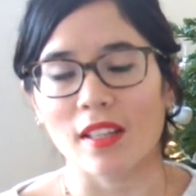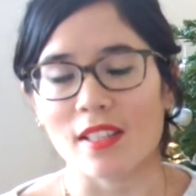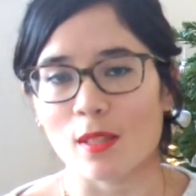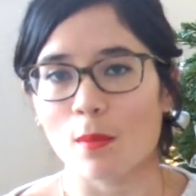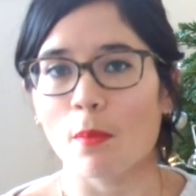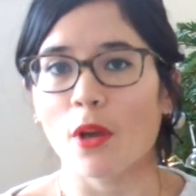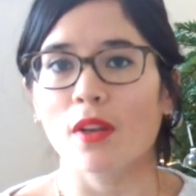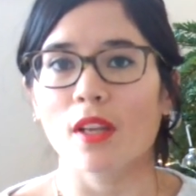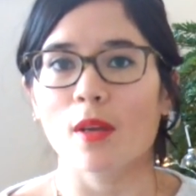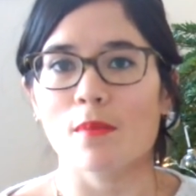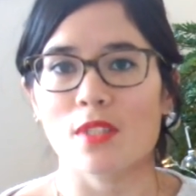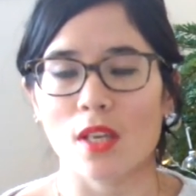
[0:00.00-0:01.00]
That's
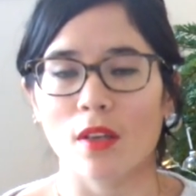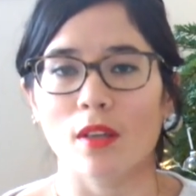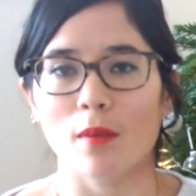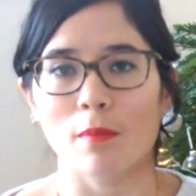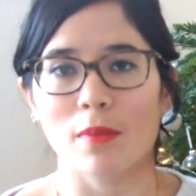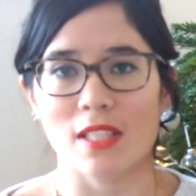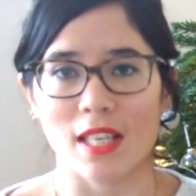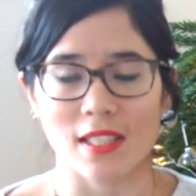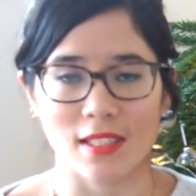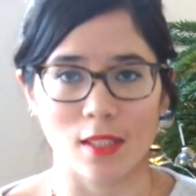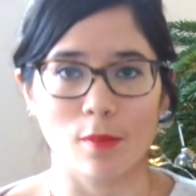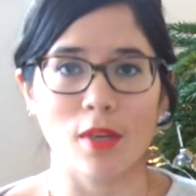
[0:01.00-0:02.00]
ammonium, sodium,
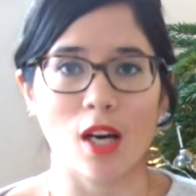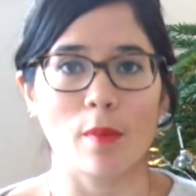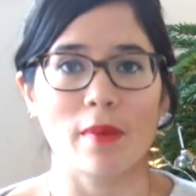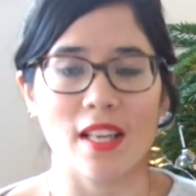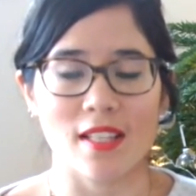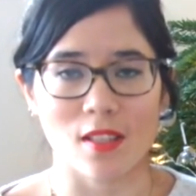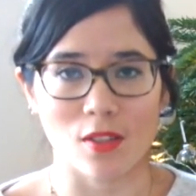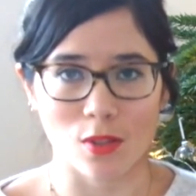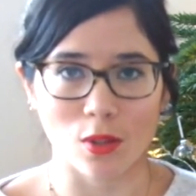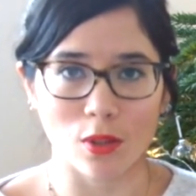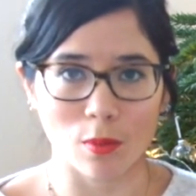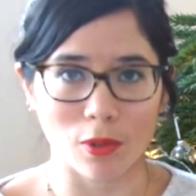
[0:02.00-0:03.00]
potassium, carbonates are
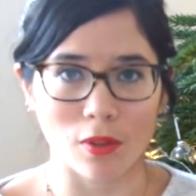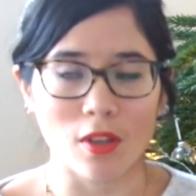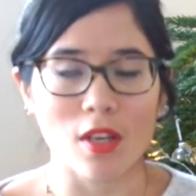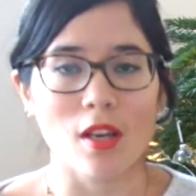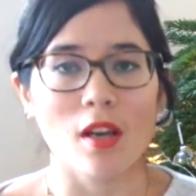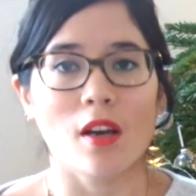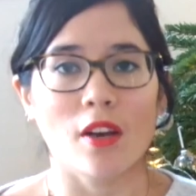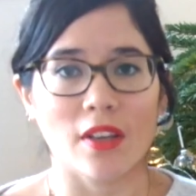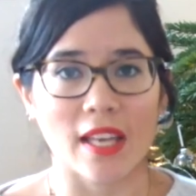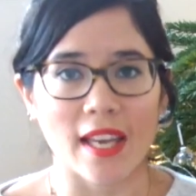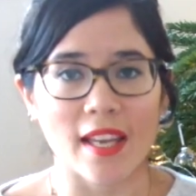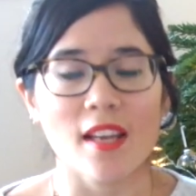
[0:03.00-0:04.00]
soluble.
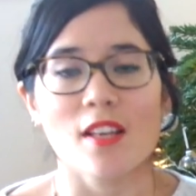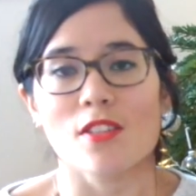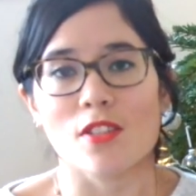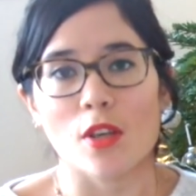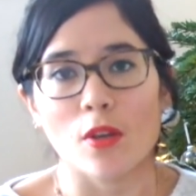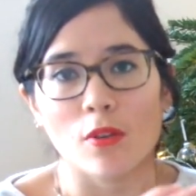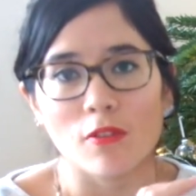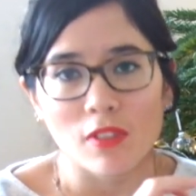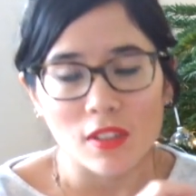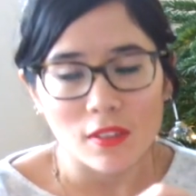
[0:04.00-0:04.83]
Okay, so